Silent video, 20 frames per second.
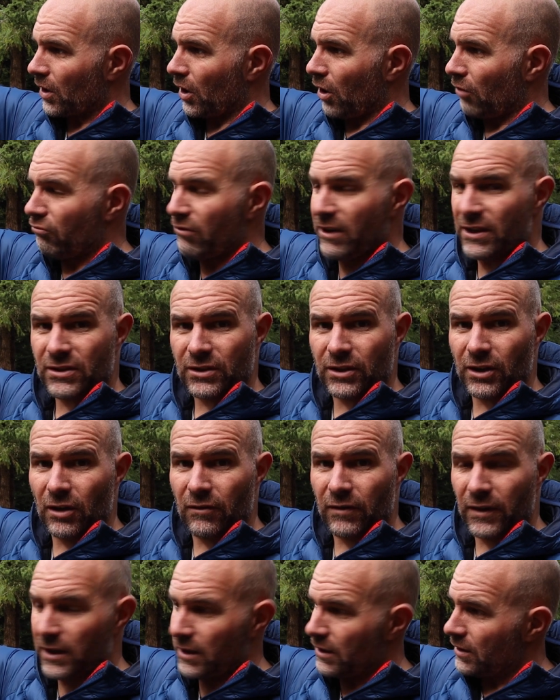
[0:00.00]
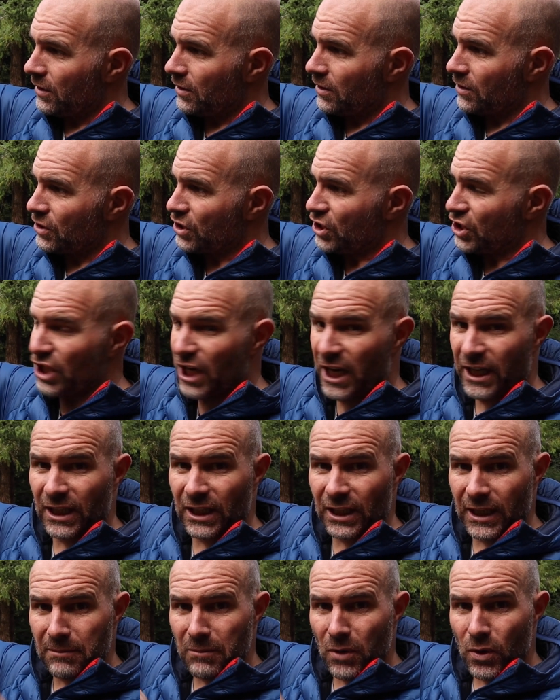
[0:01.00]
a risk of it
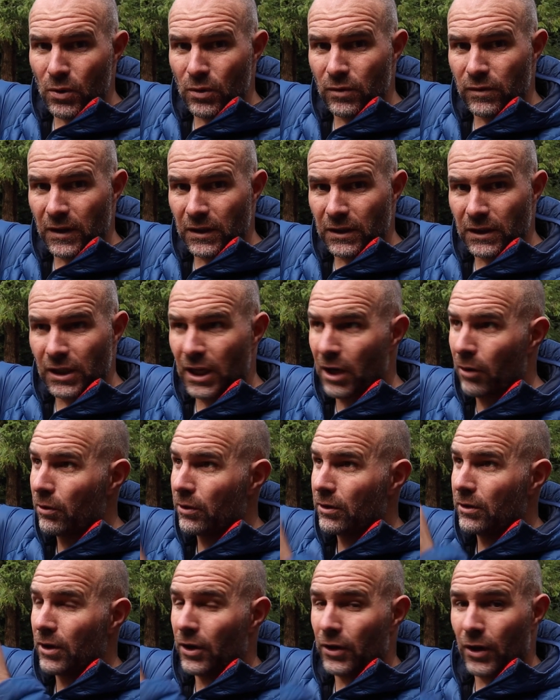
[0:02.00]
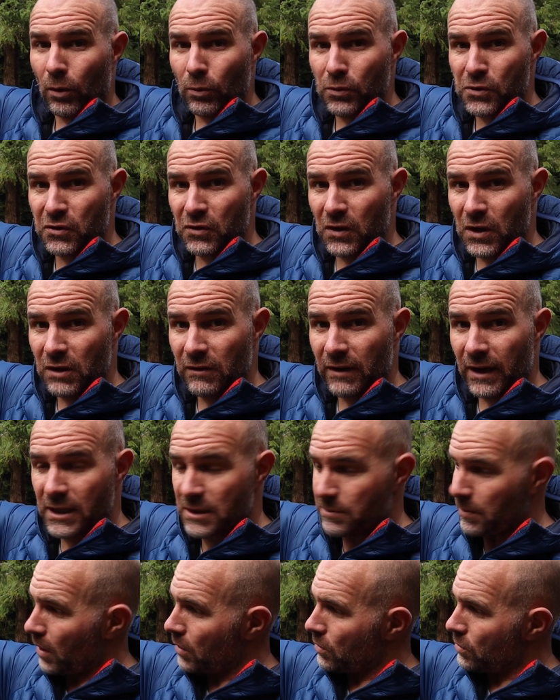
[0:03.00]
gently moving, you know, and altering your
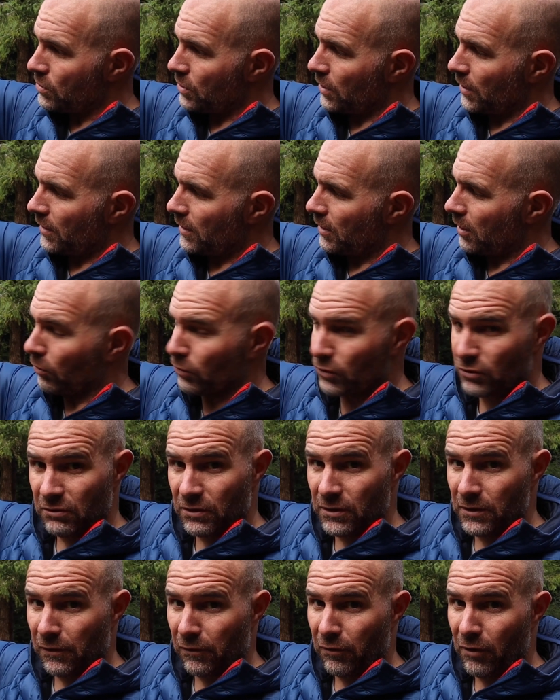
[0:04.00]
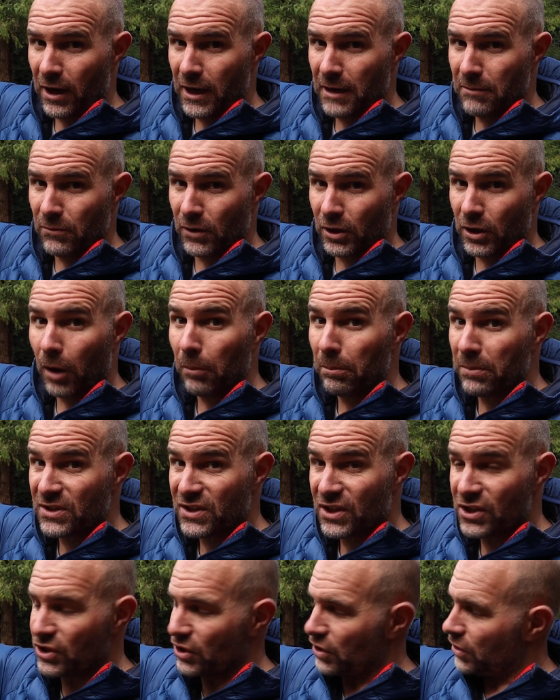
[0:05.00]
exposure, altering the frame, the
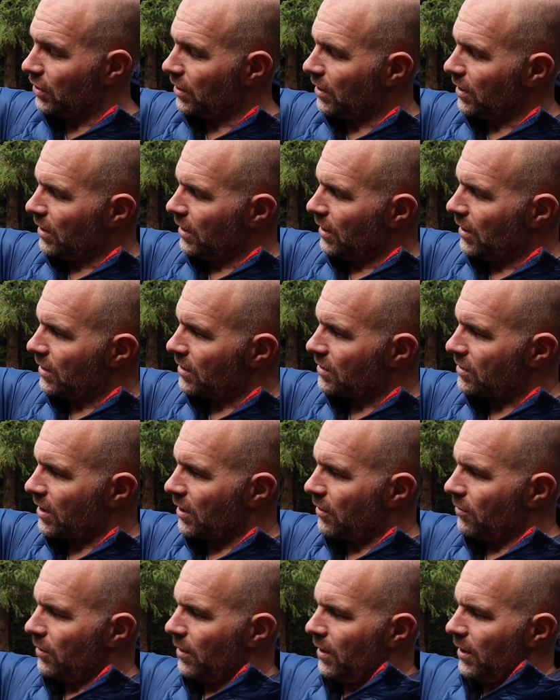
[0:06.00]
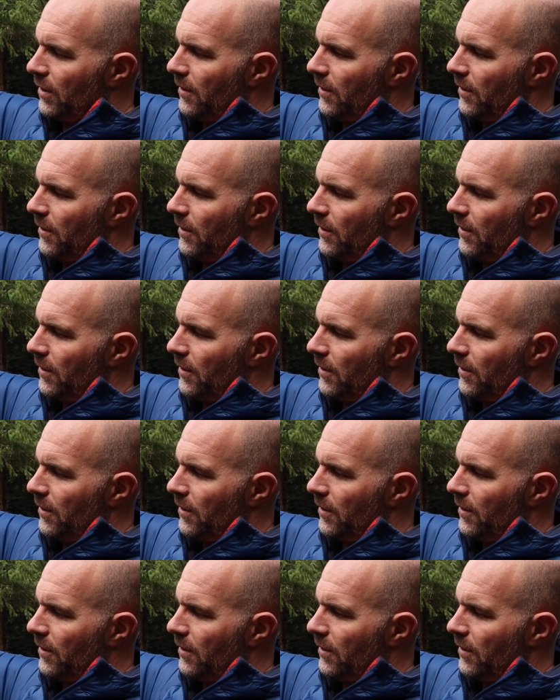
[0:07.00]
composition. So